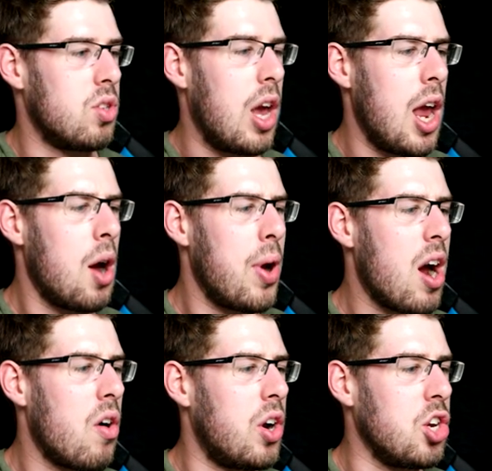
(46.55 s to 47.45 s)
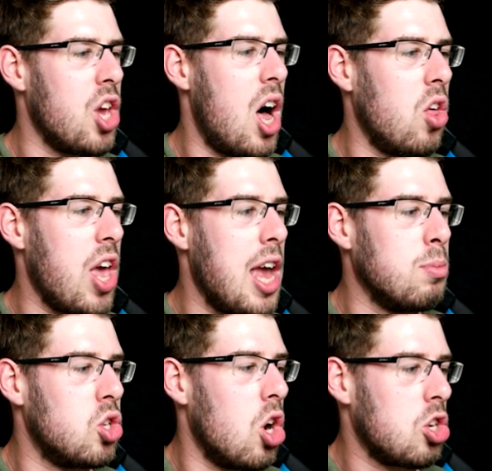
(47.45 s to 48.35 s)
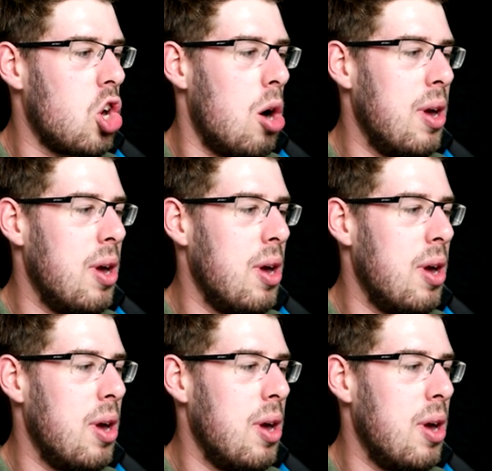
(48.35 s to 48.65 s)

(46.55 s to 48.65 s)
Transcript: So here we are on GirlGames.com,